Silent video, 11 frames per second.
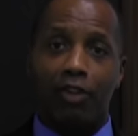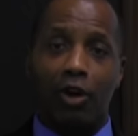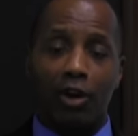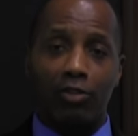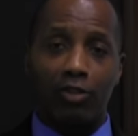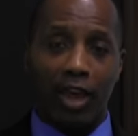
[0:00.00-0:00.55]

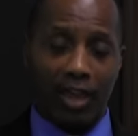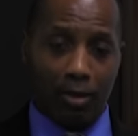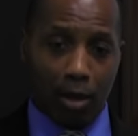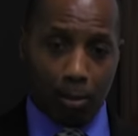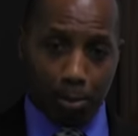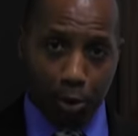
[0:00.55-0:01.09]
there is a
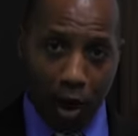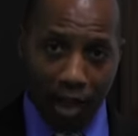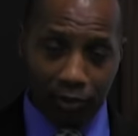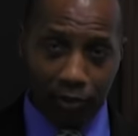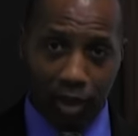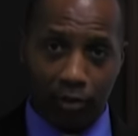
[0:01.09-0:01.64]

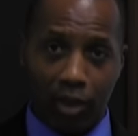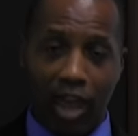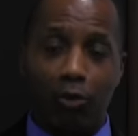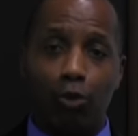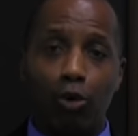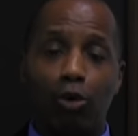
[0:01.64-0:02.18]
process,
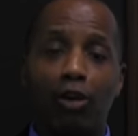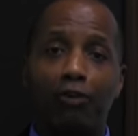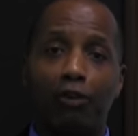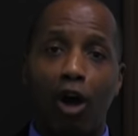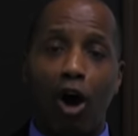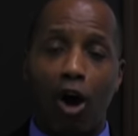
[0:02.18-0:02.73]
a rule
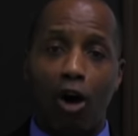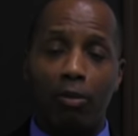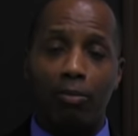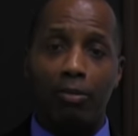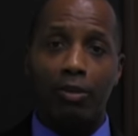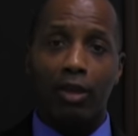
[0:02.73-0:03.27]
of law,
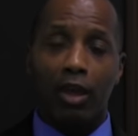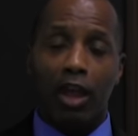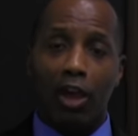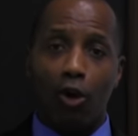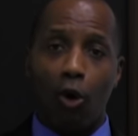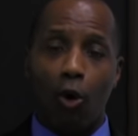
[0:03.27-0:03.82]

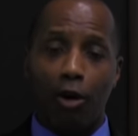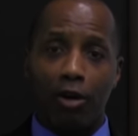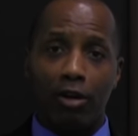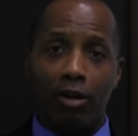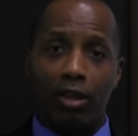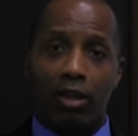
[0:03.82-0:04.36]
in
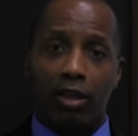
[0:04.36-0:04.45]
order